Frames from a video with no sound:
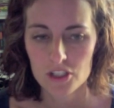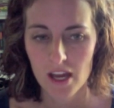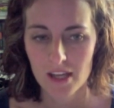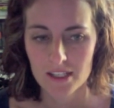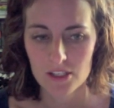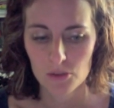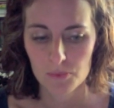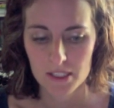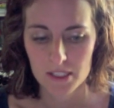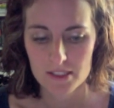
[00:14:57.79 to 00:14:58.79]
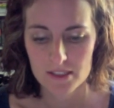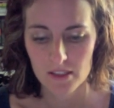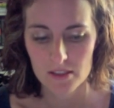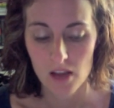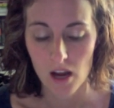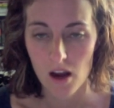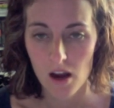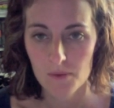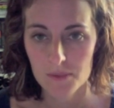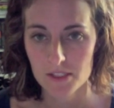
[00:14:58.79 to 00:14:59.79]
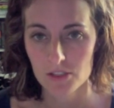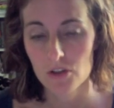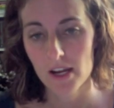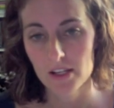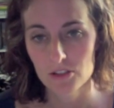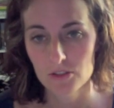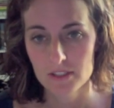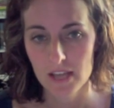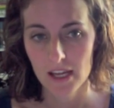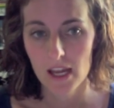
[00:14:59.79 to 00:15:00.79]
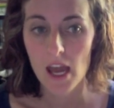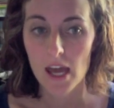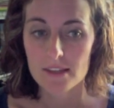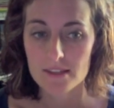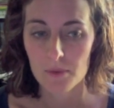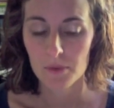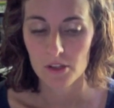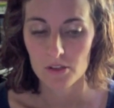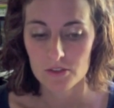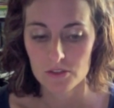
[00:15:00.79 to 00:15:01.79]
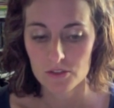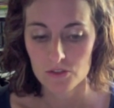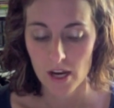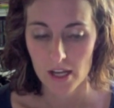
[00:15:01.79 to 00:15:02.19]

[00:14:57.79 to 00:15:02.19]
at eatyourbeats.com does a Try It Tuesday. And some of those Try